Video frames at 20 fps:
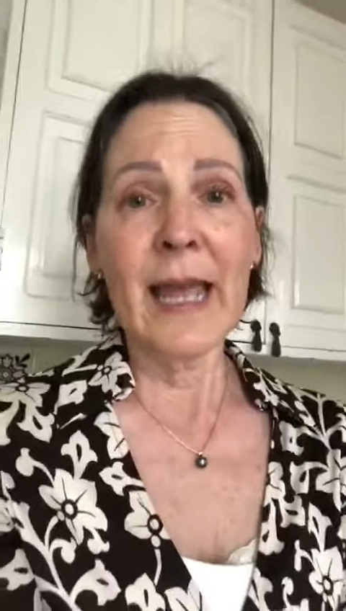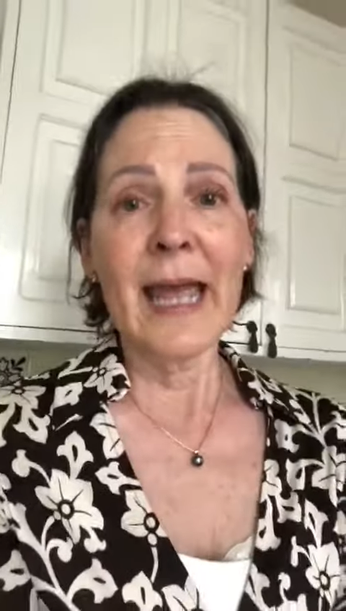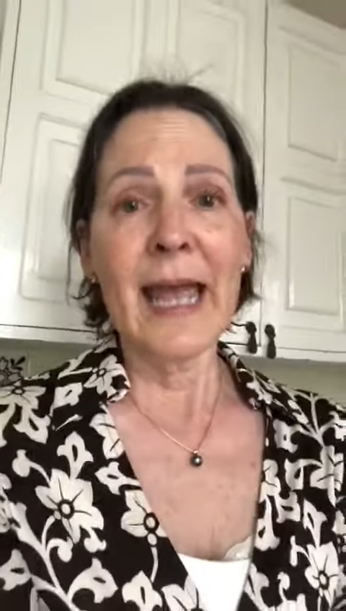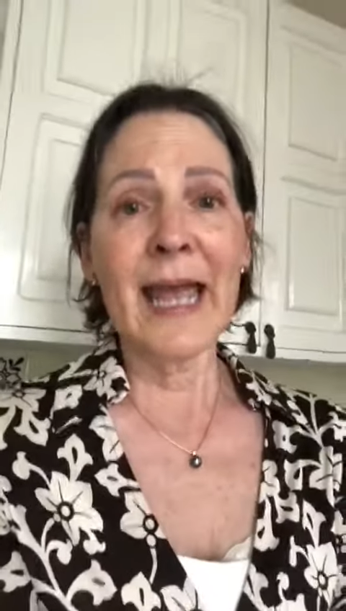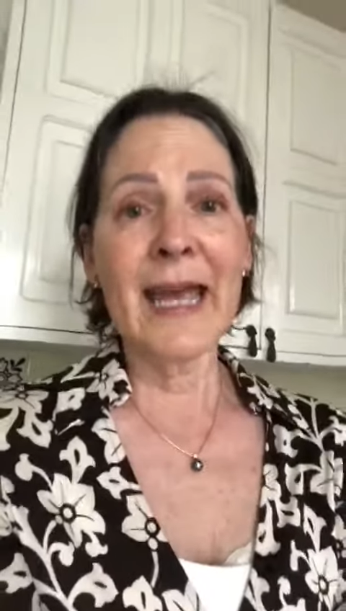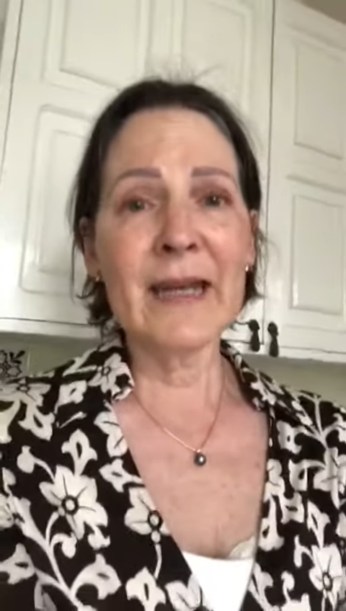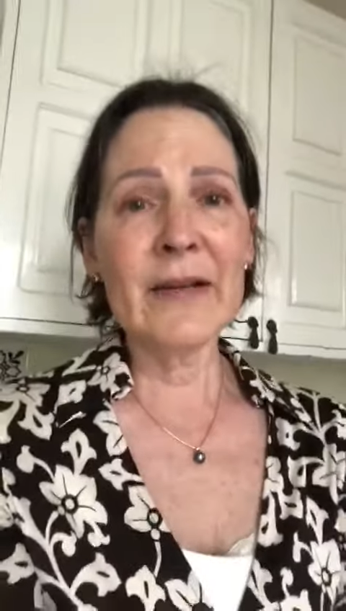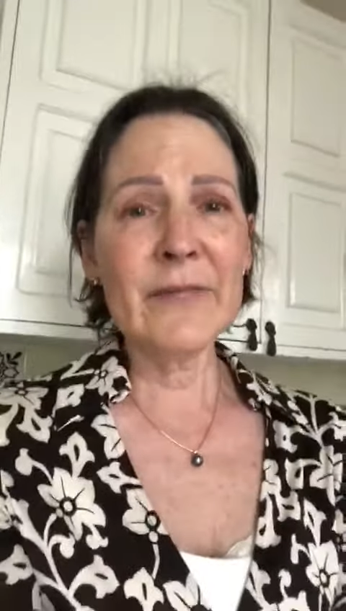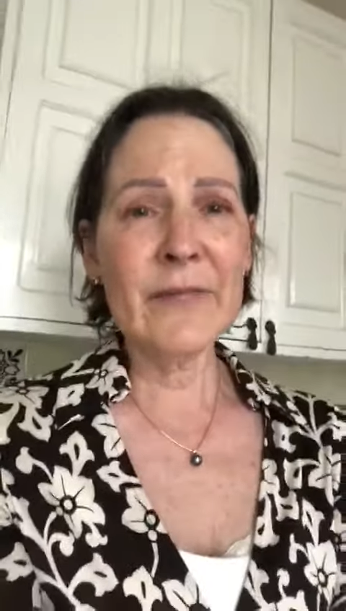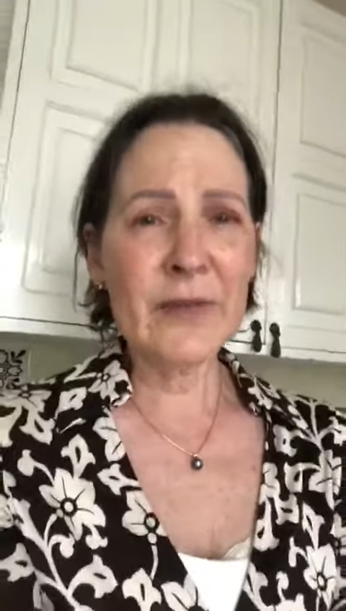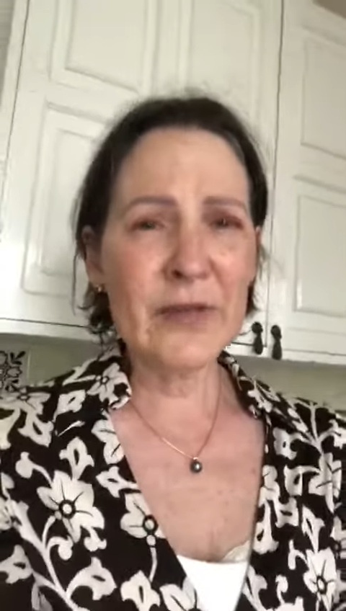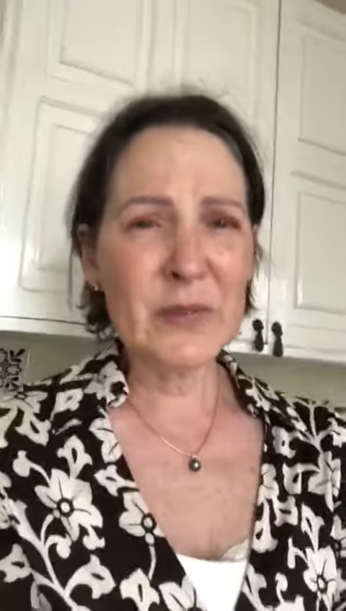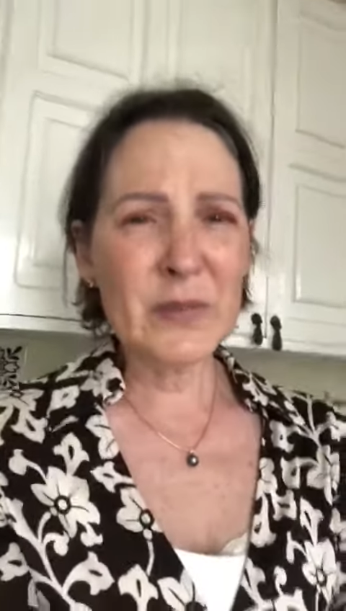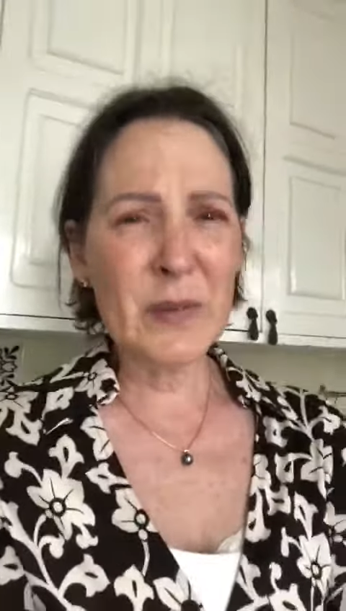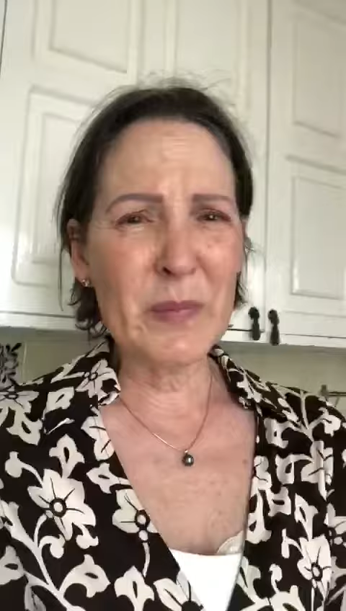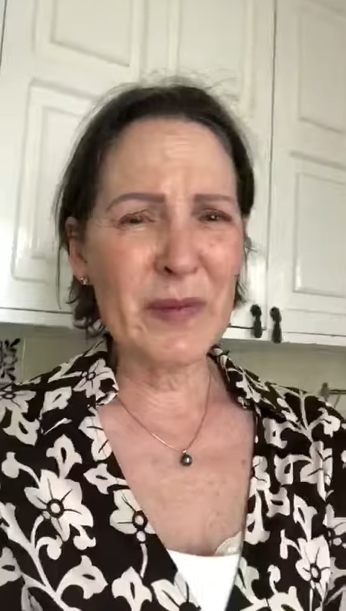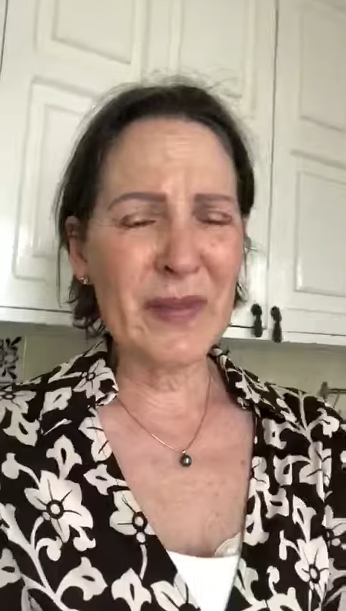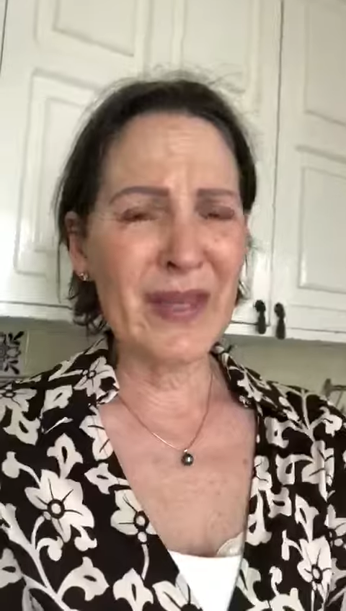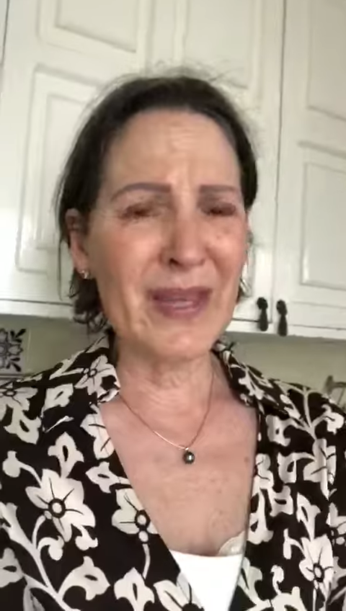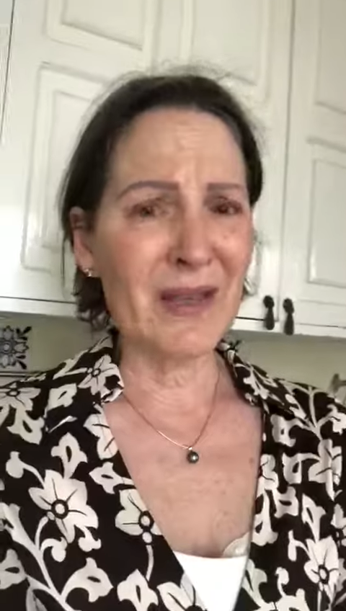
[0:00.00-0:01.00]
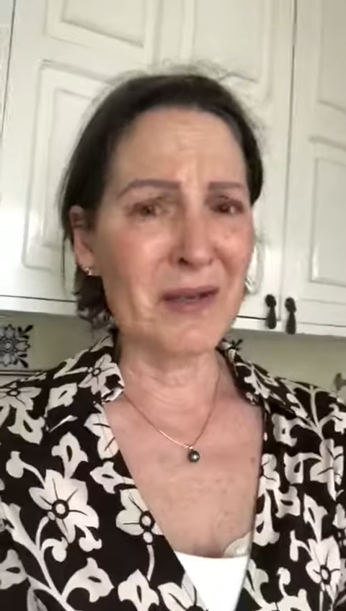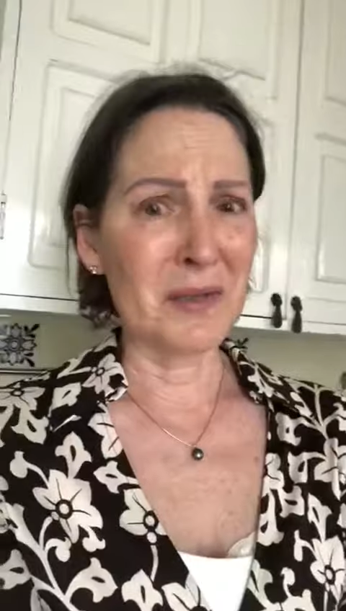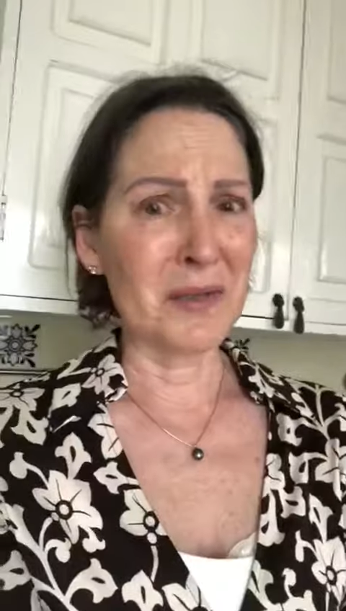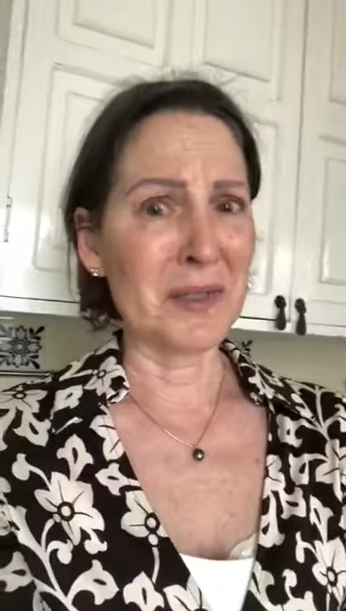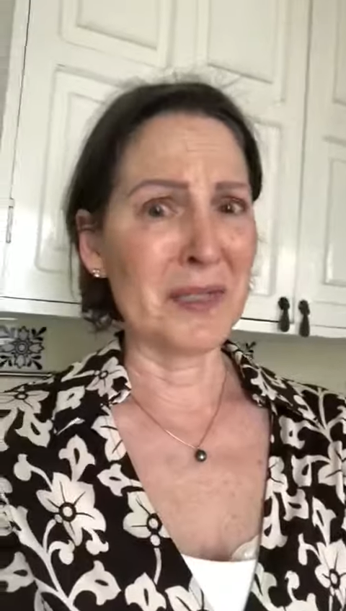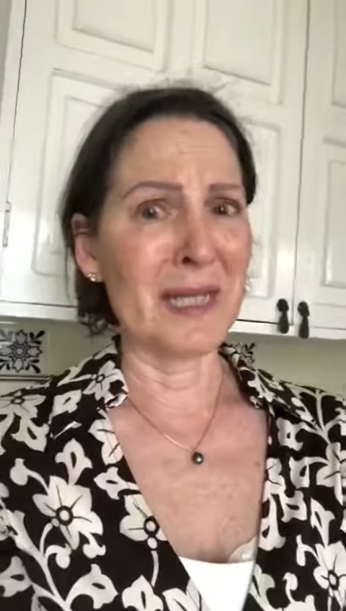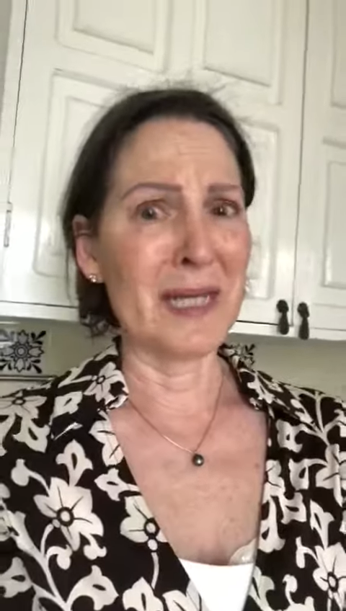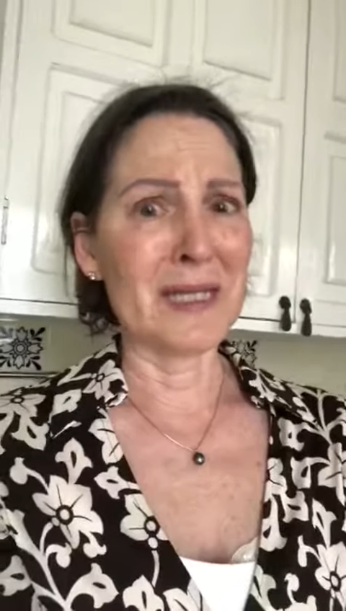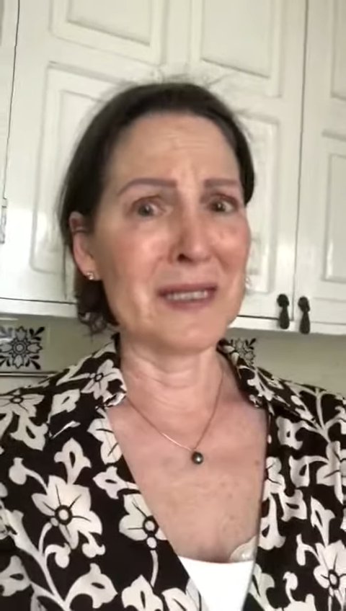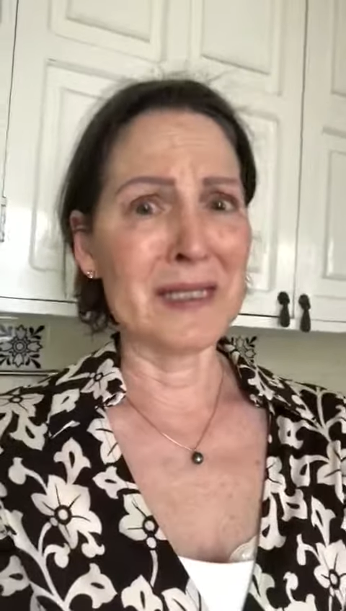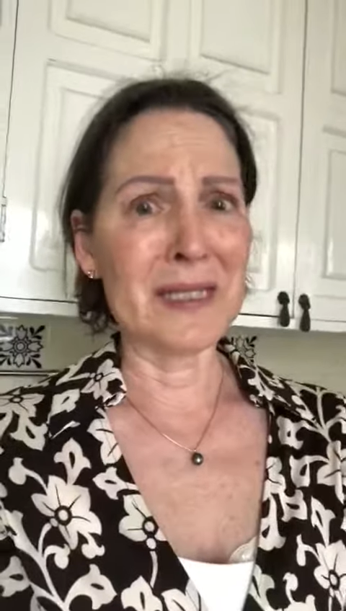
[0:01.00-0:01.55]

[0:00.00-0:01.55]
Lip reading: And at first people think cooked lettuce,